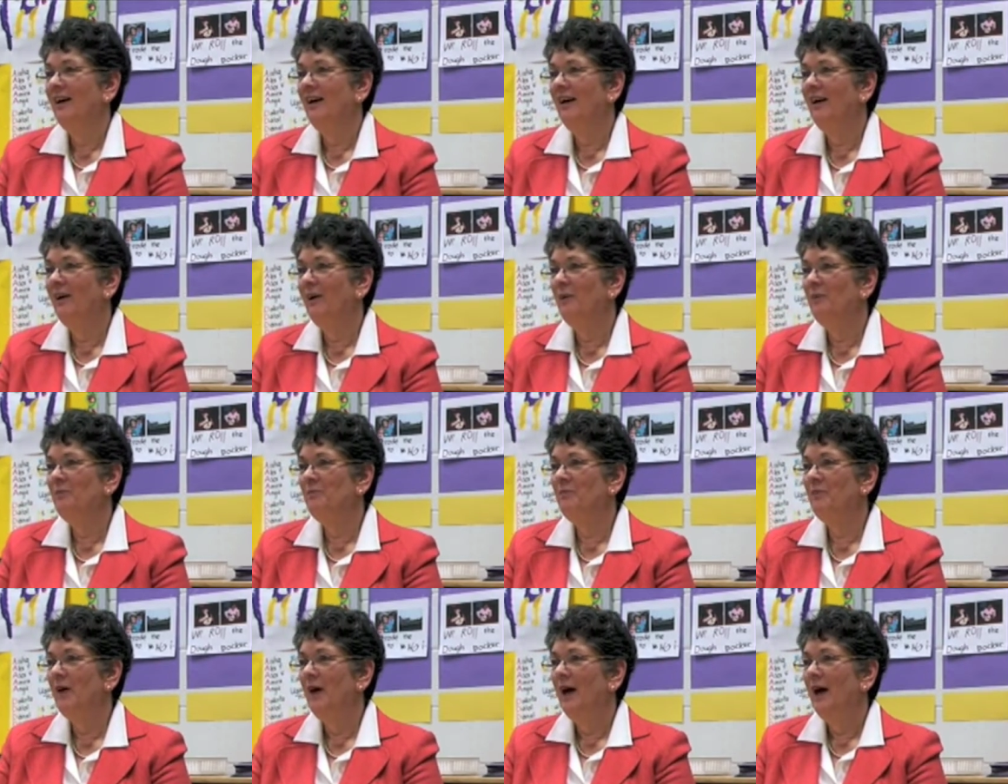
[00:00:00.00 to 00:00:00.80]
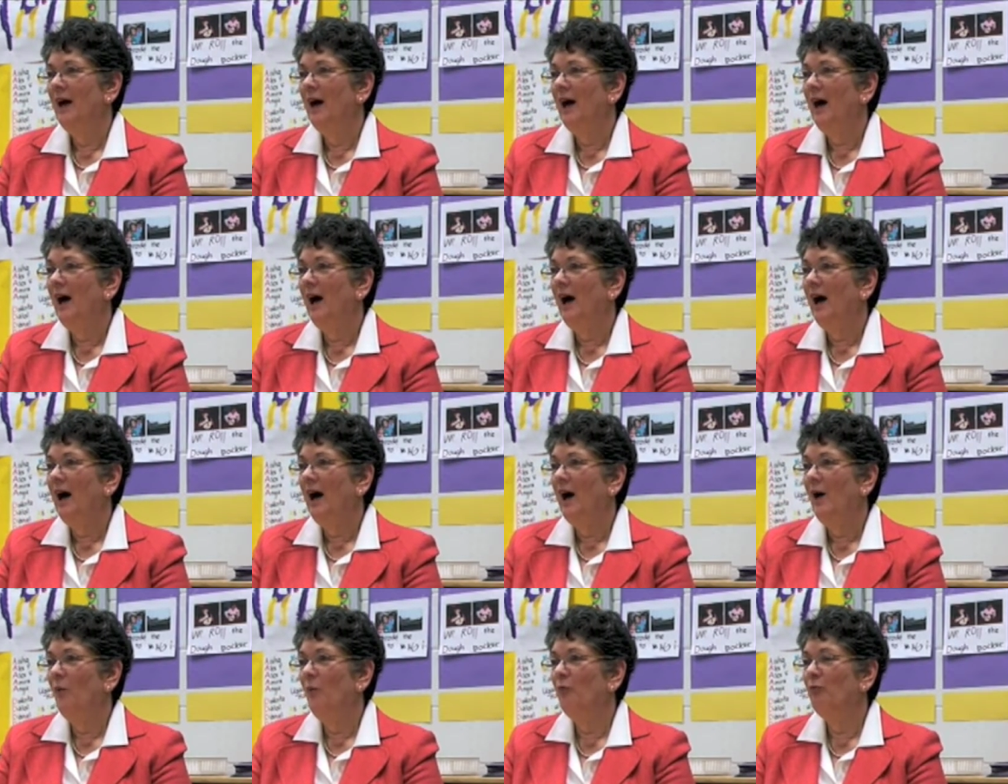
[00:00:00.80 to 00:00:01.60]
Um,
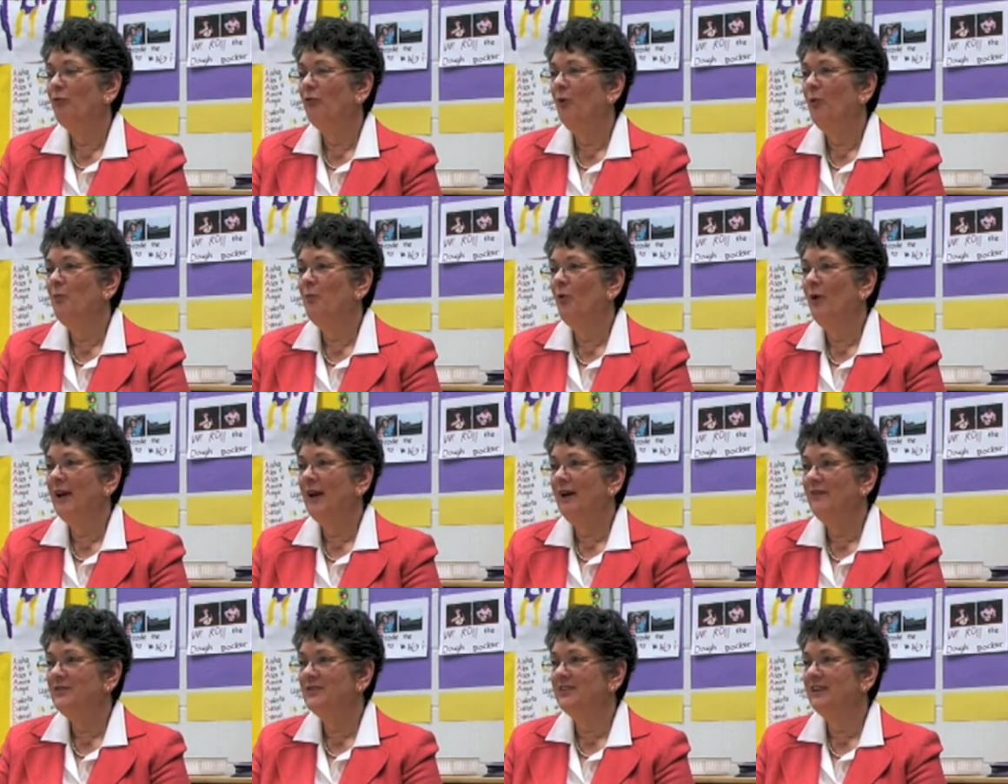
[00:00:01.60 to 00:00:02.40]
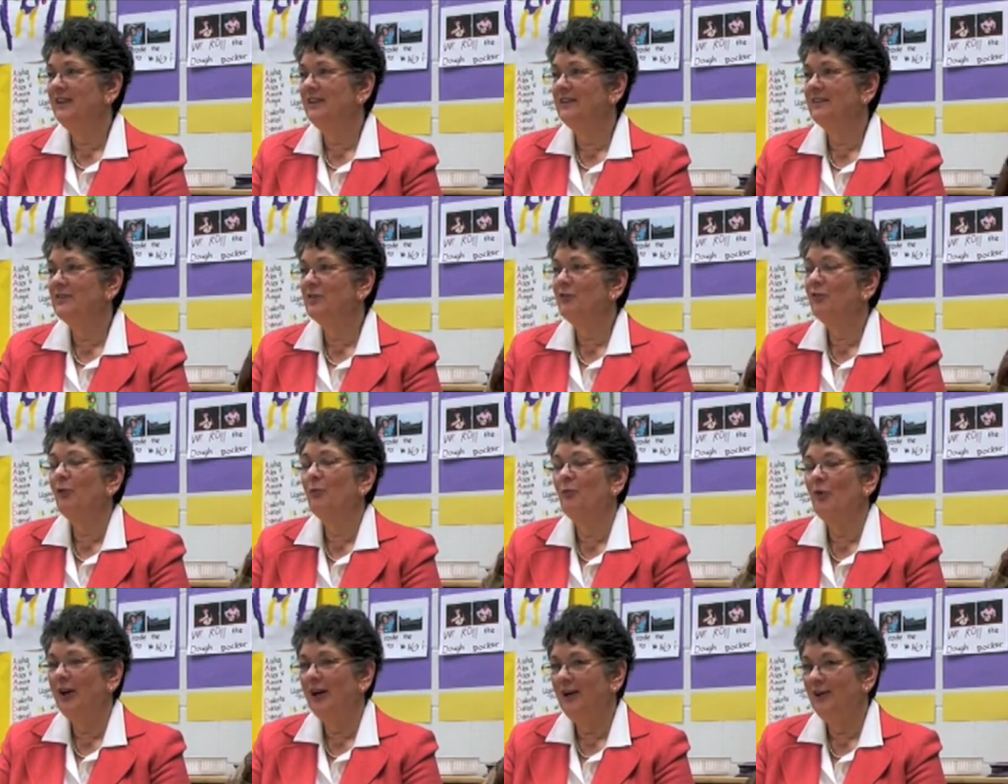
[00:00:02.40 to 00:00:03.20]
from what I've seen,
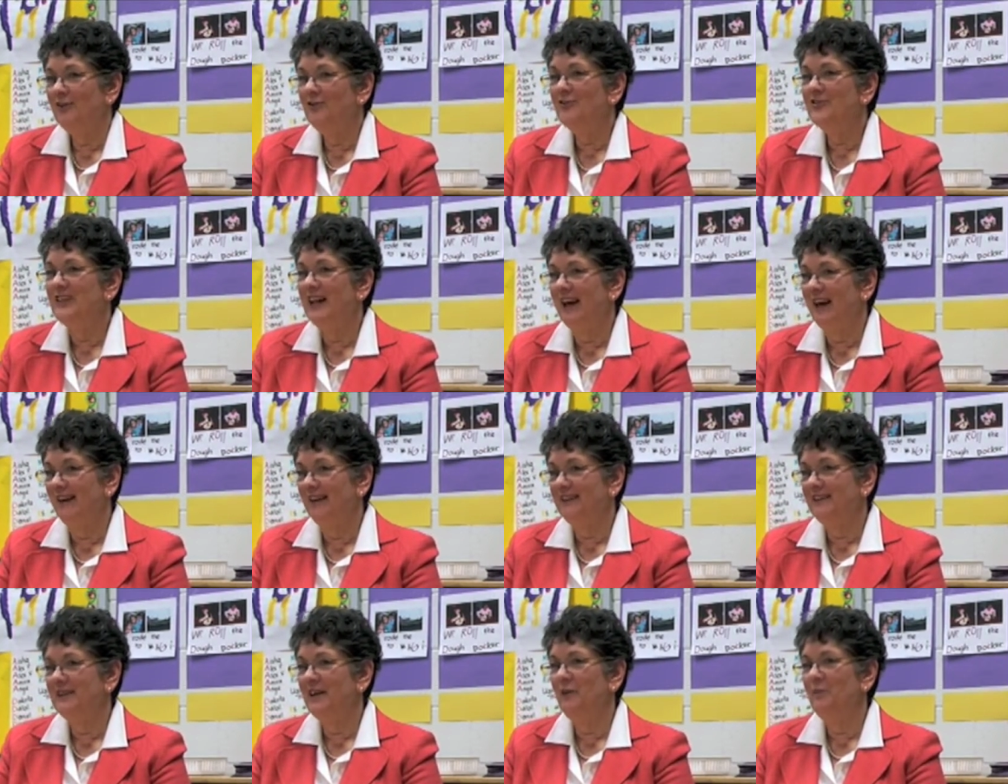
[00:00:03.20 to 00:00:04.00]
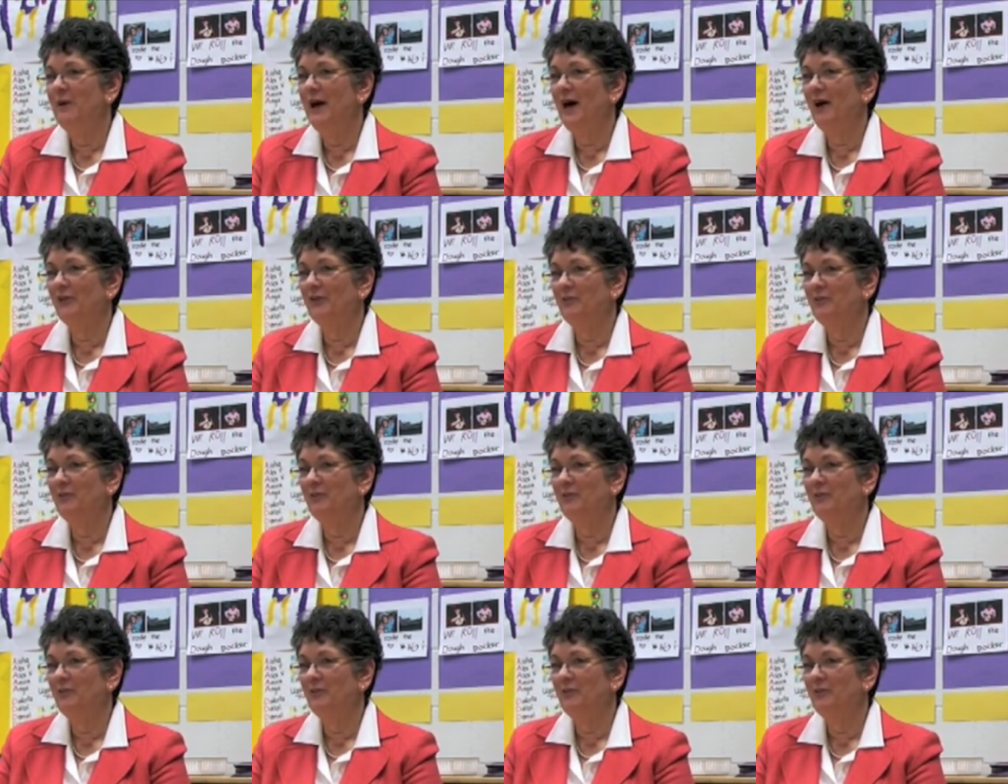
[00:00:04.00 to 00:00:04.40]
from what I understand about